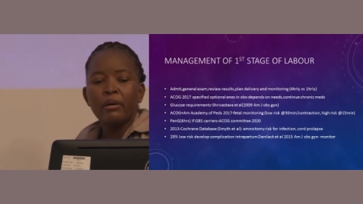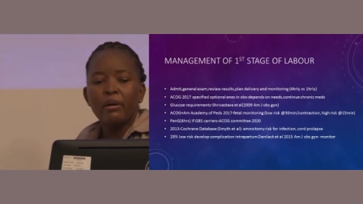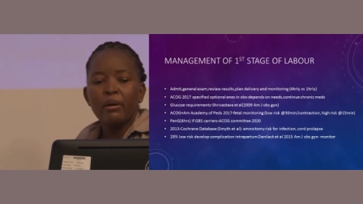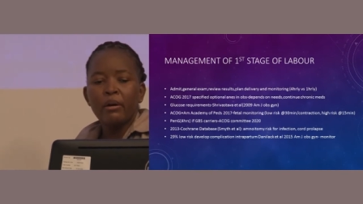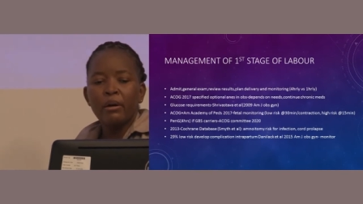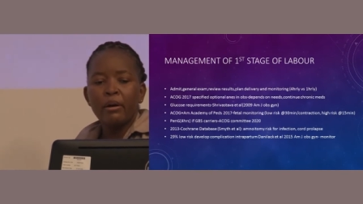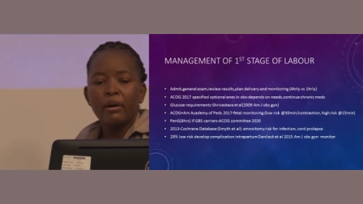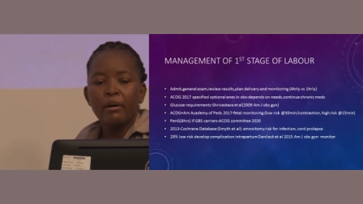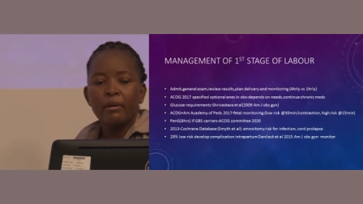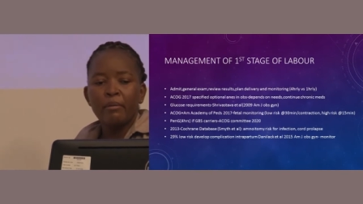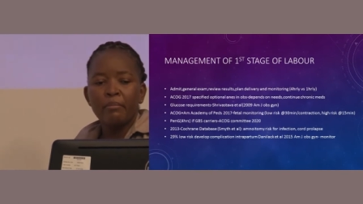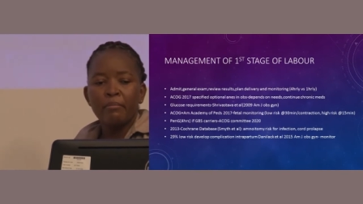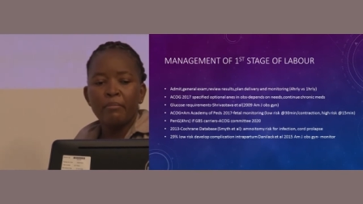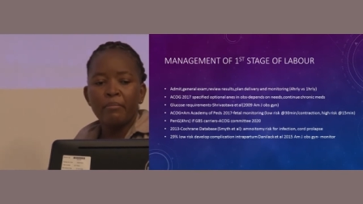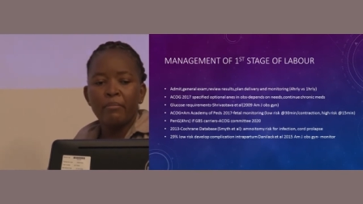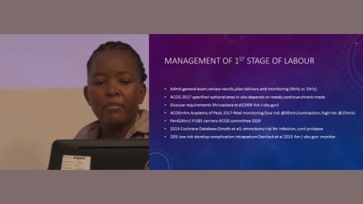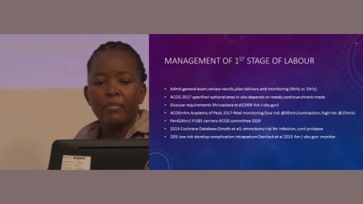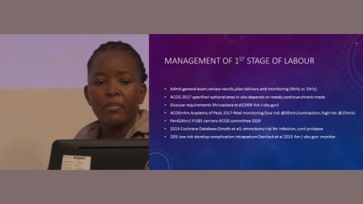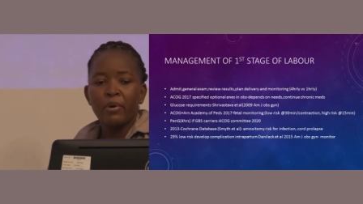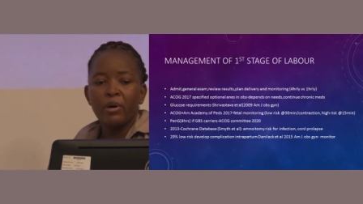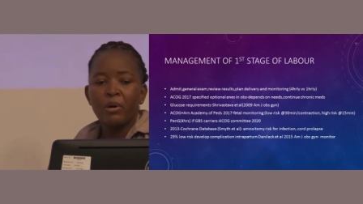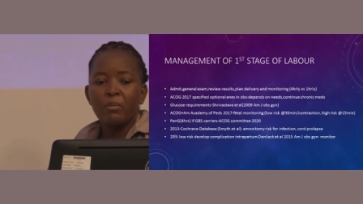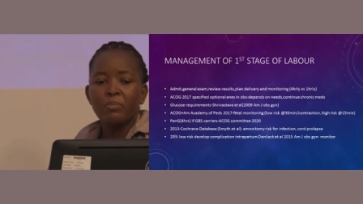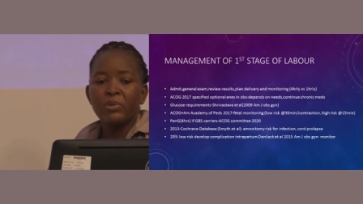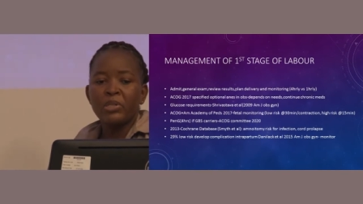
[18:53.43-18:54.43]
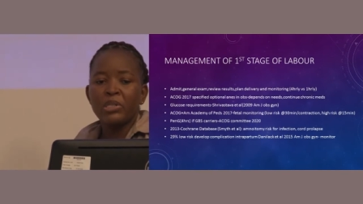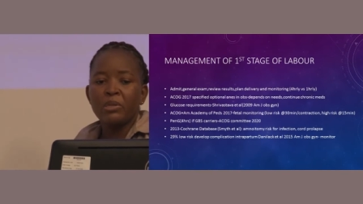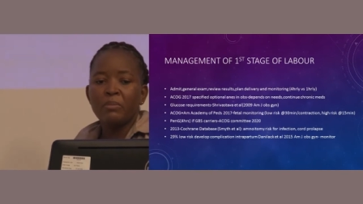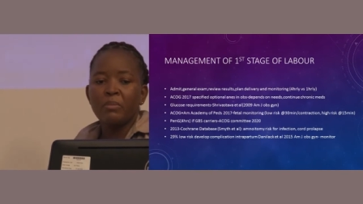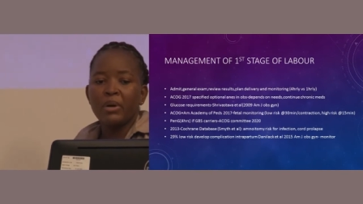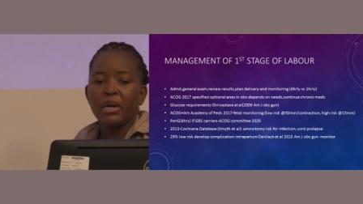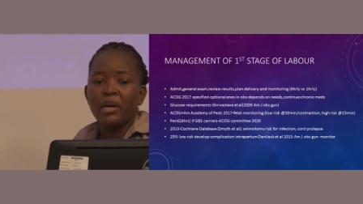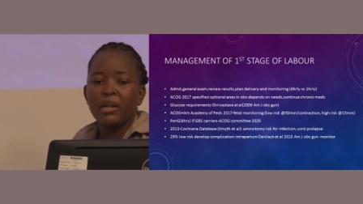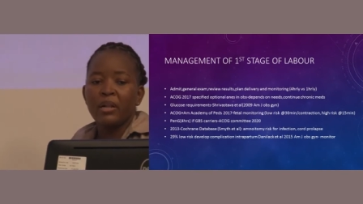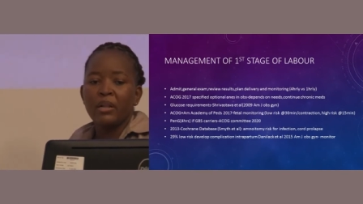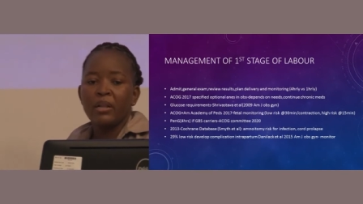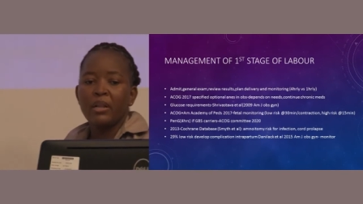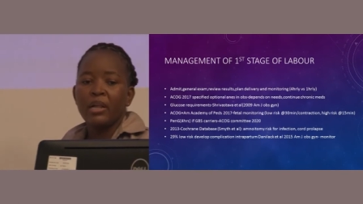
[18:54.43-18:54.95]
um,
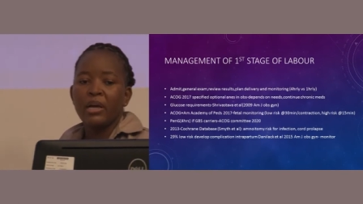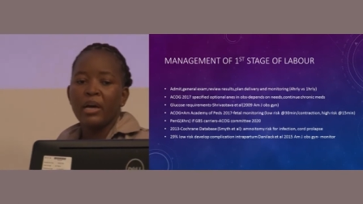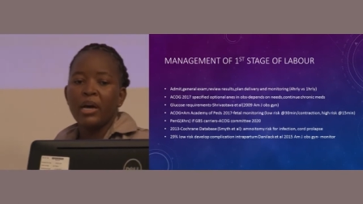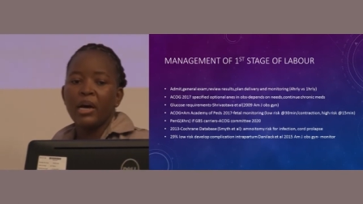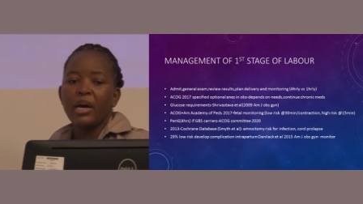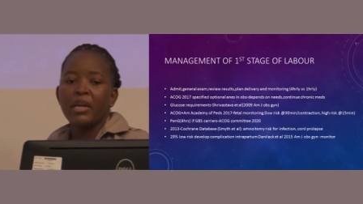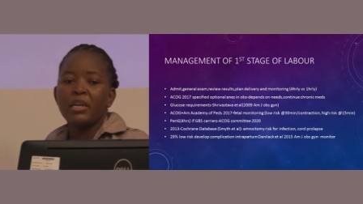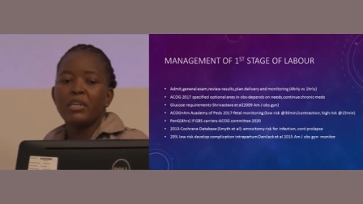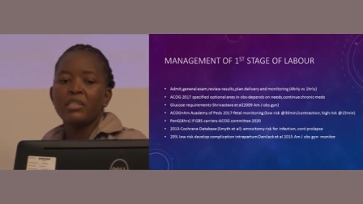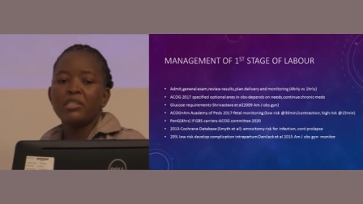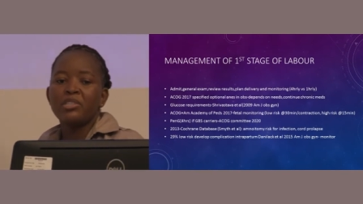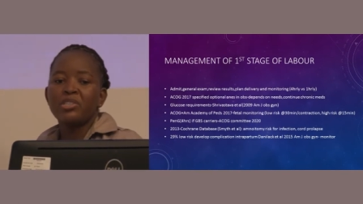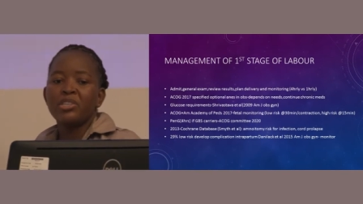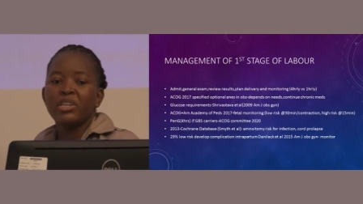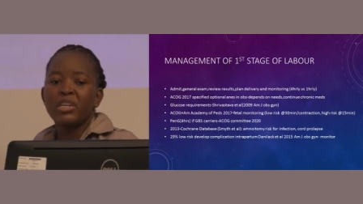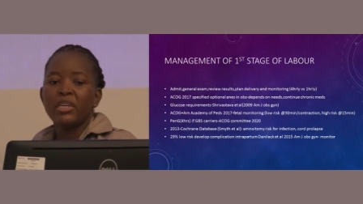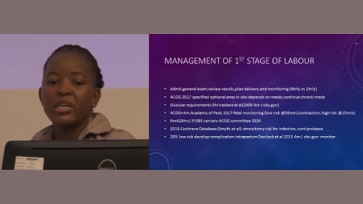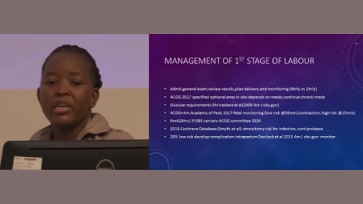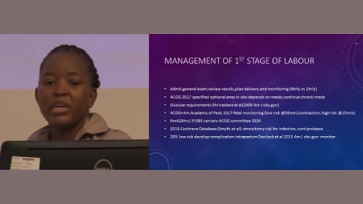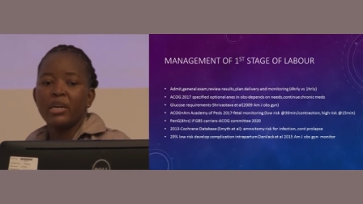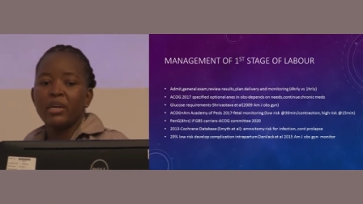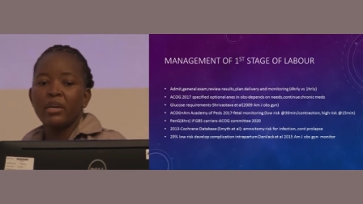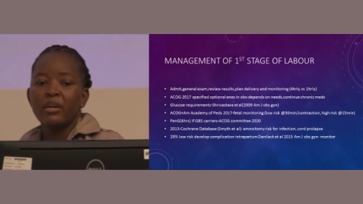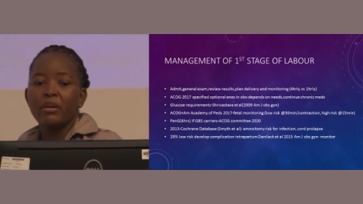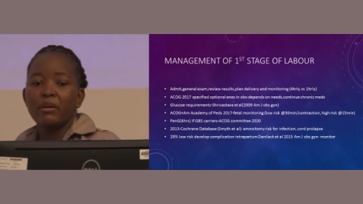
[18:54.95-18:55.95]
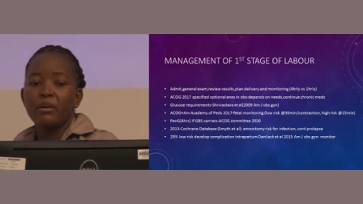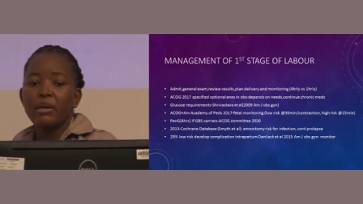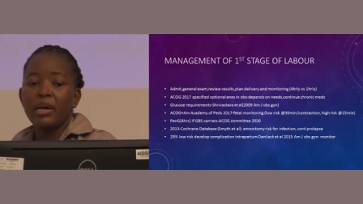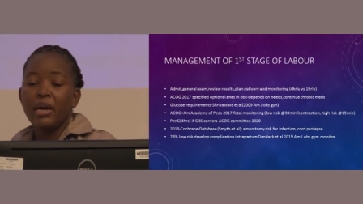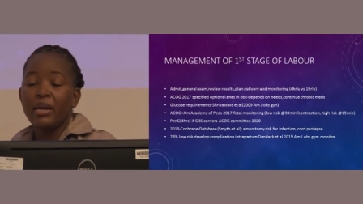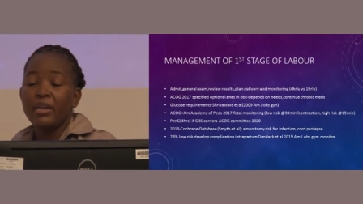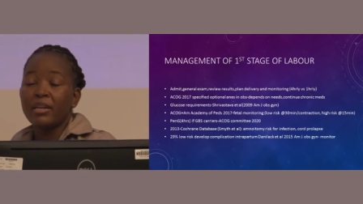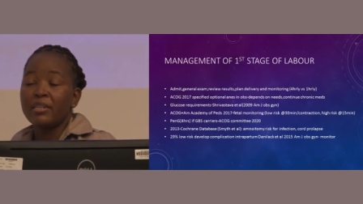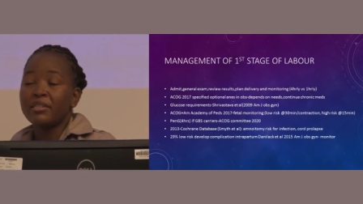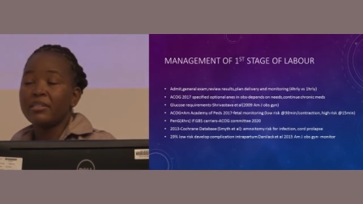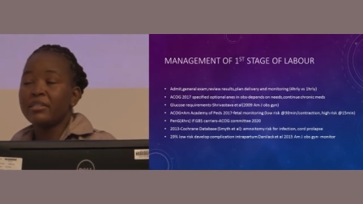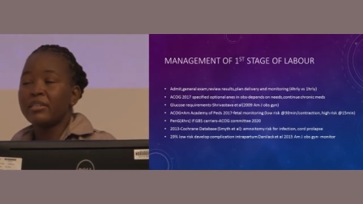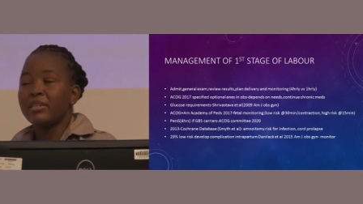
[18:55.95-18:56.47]
optimal anesthetic,
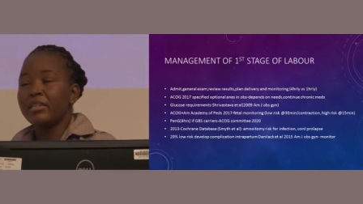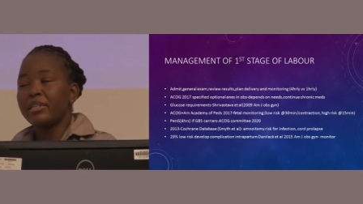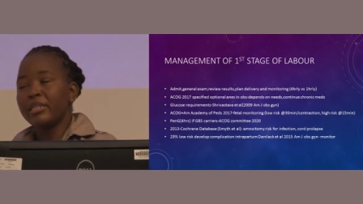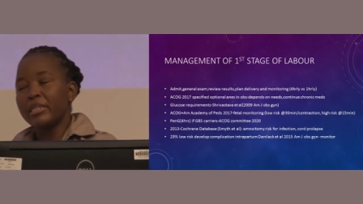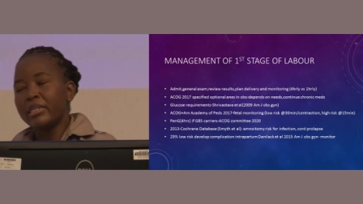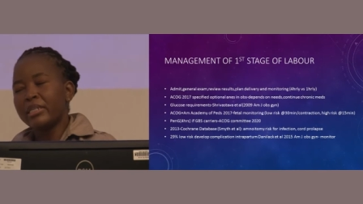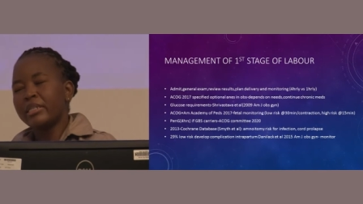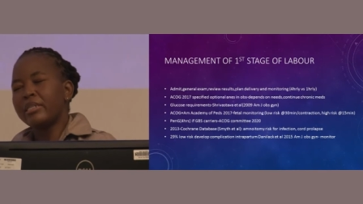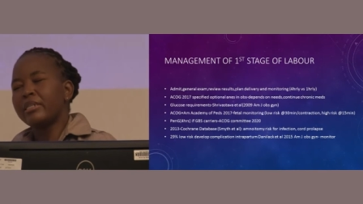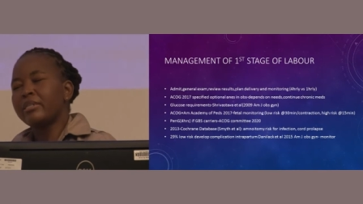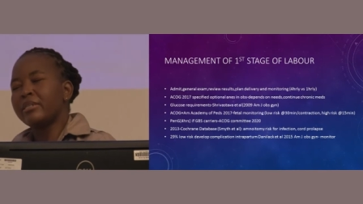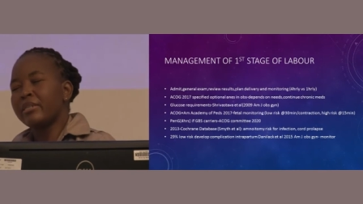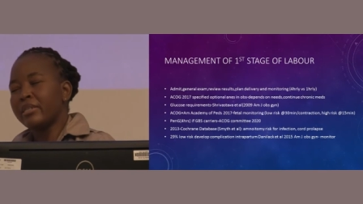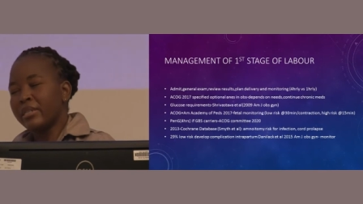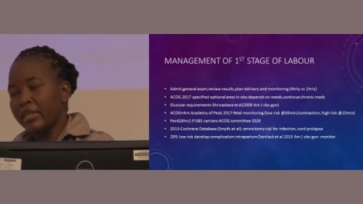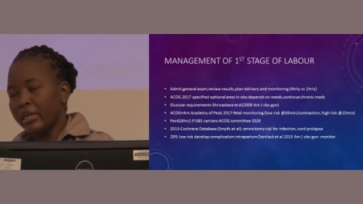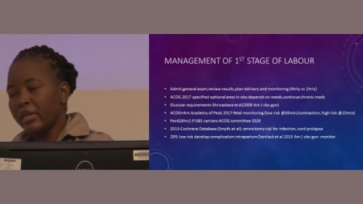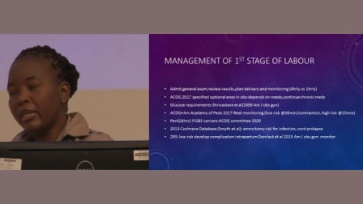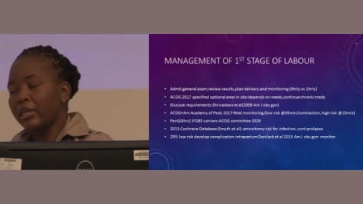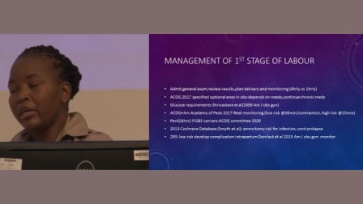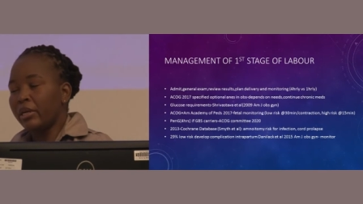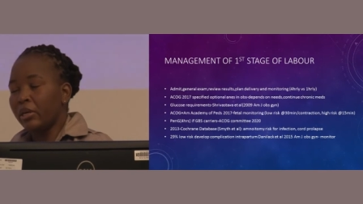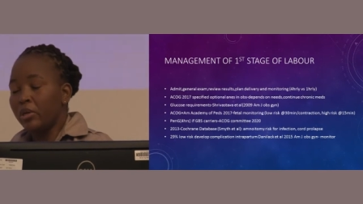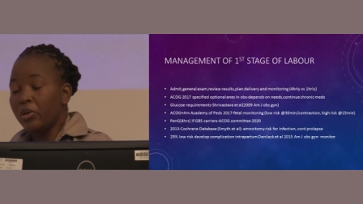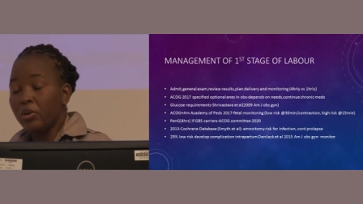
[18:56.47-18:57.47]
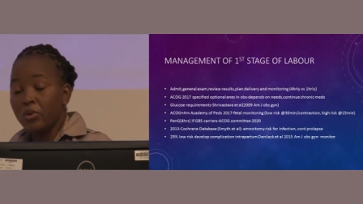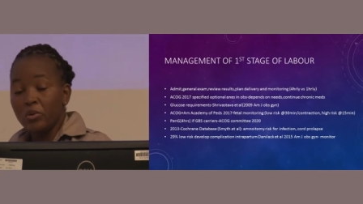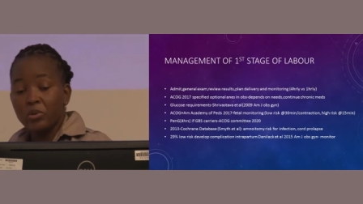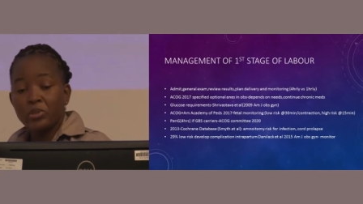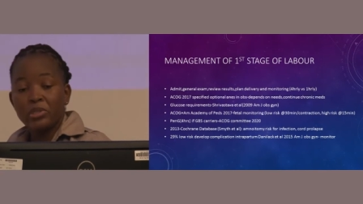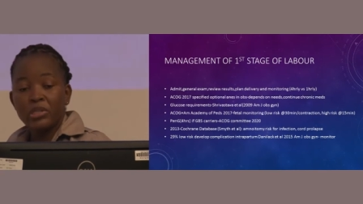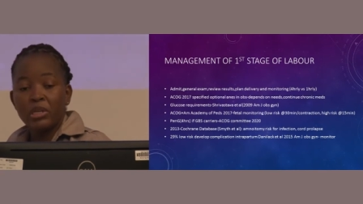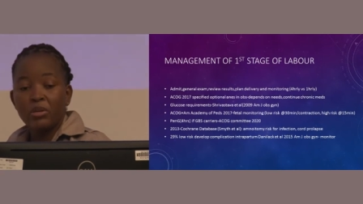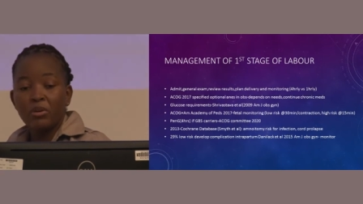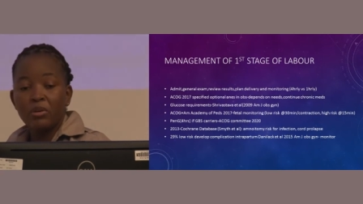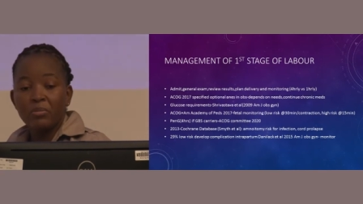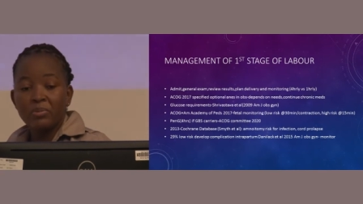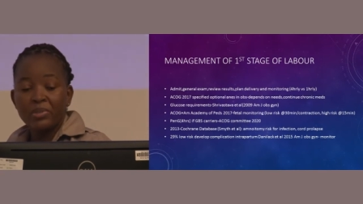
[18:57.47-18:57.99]
anesthetic use
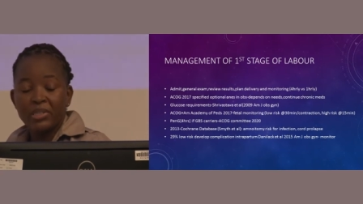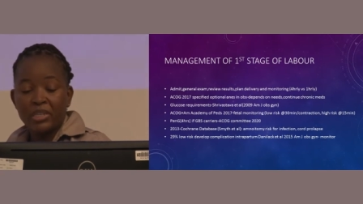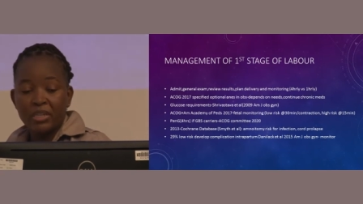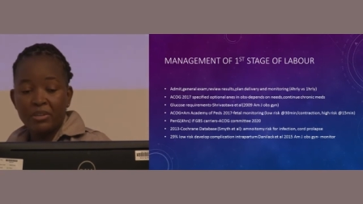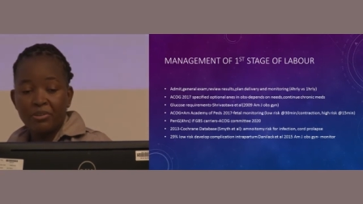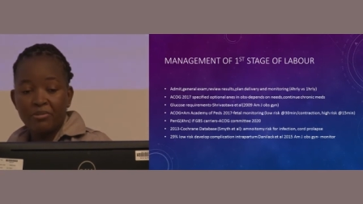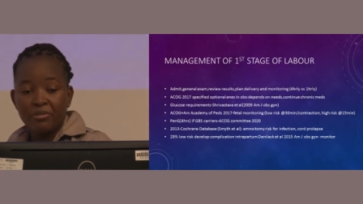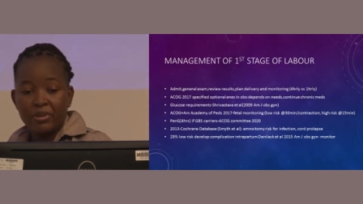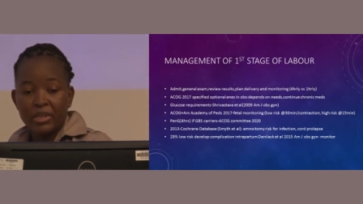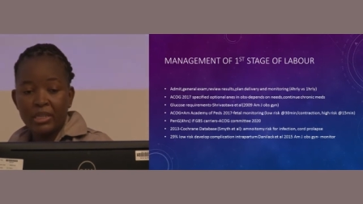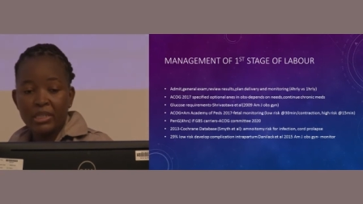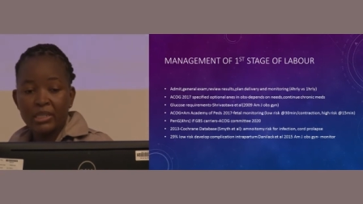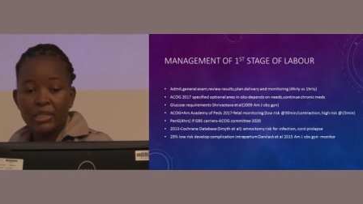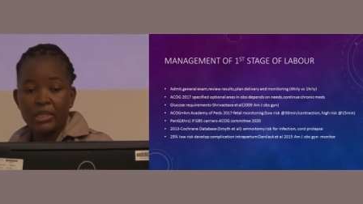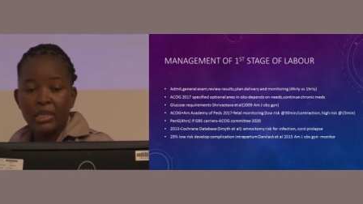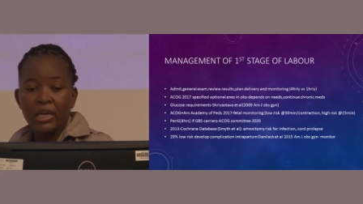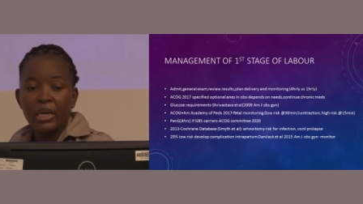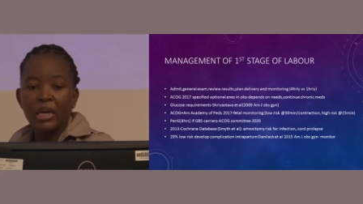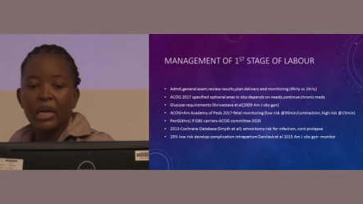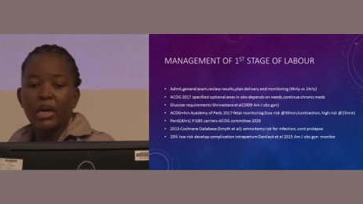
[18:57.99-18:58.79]
in obstetrics.